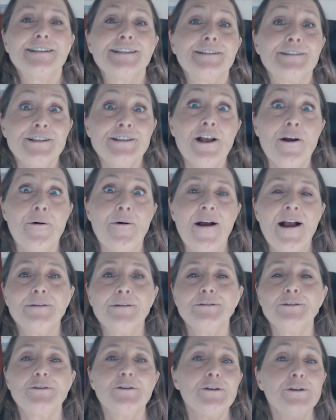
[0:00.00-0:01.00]
So how
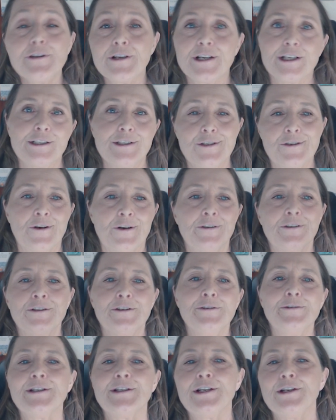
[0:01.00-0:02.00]
do you get started
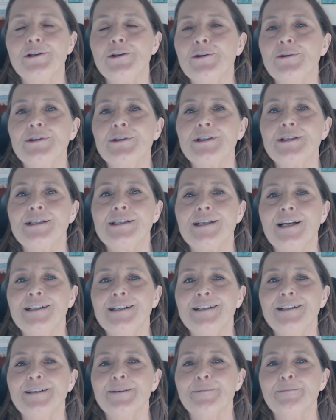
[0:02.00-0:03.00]
using a unit
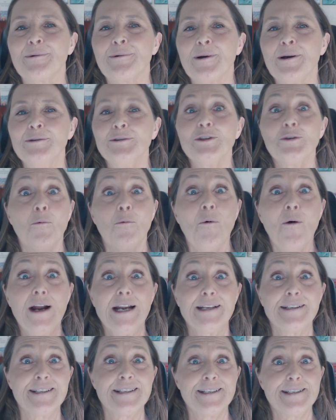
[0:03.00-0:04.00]
study approach? What
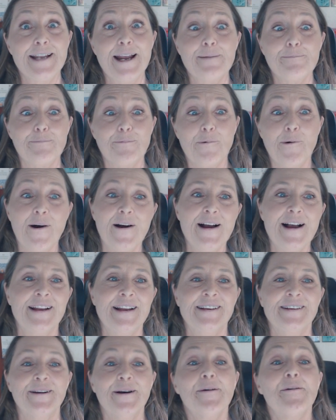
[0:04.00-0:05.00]
is step
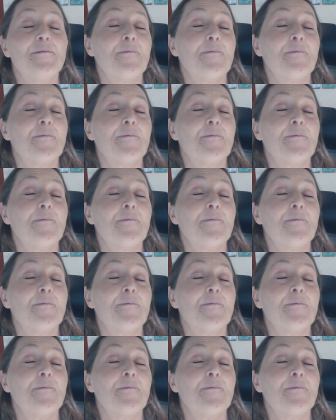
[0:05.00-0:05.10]
one?